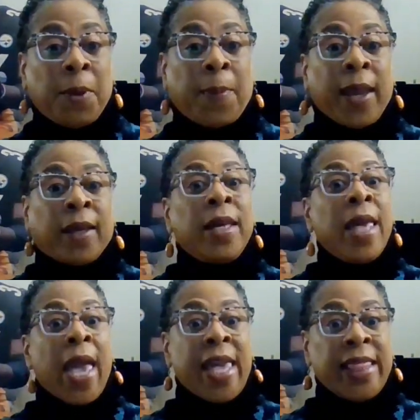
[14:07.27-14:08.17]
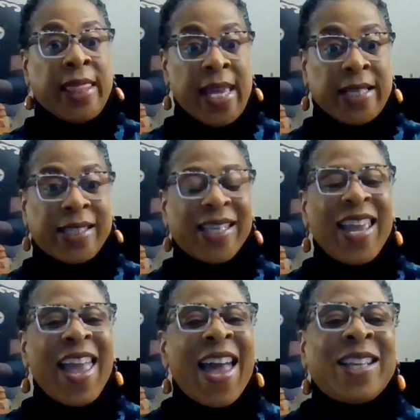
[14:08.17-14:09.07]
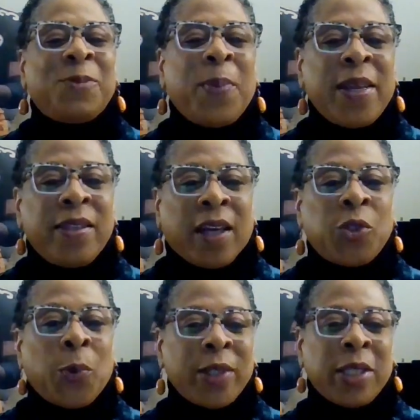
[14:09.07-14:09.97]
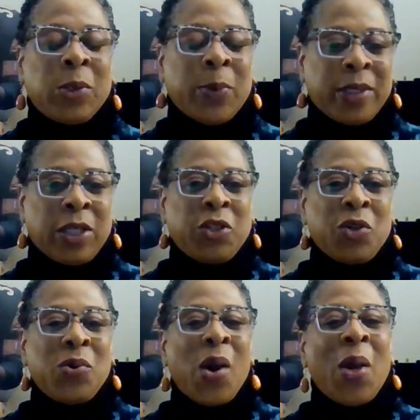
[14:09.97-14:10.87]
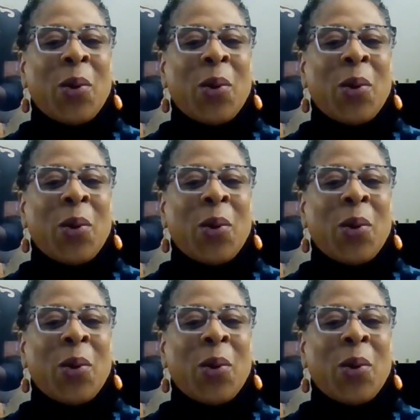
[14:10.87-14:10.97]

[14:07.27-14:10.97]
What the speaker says: Baker, and this has been the 2022